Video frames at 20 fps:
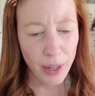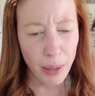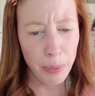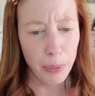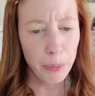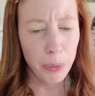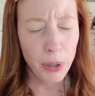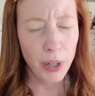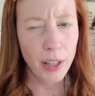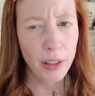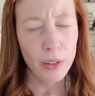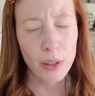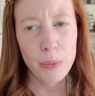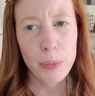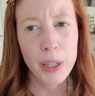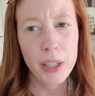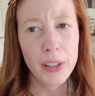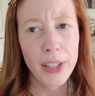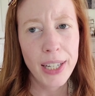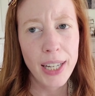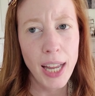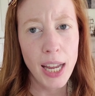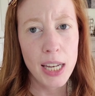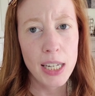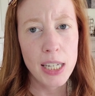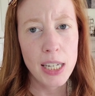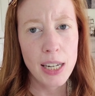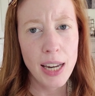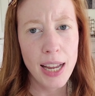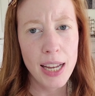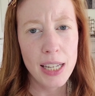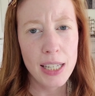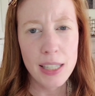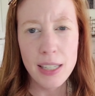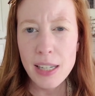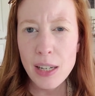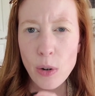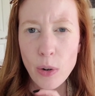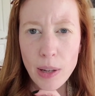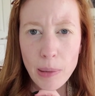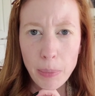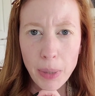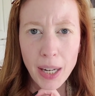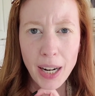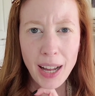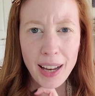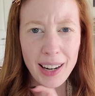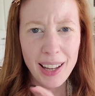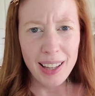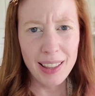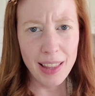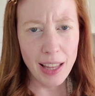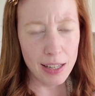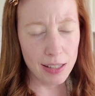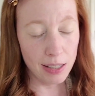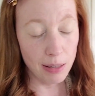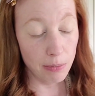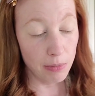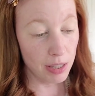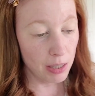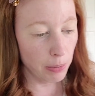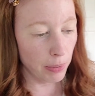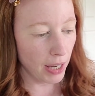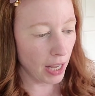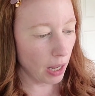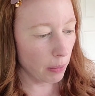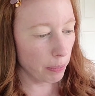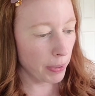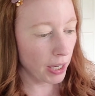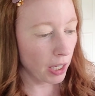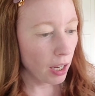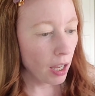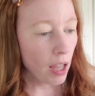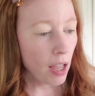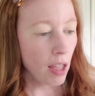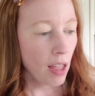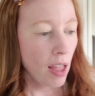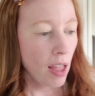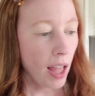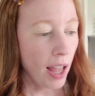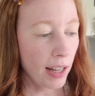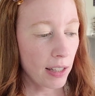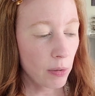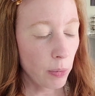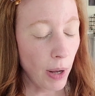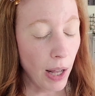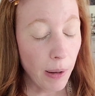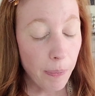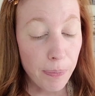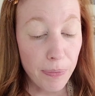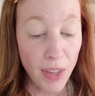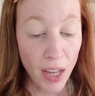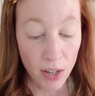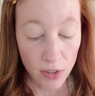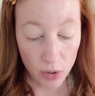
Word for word: And I've been putting a little bit of like A, a and D ointment on it and that seems to be helping as well.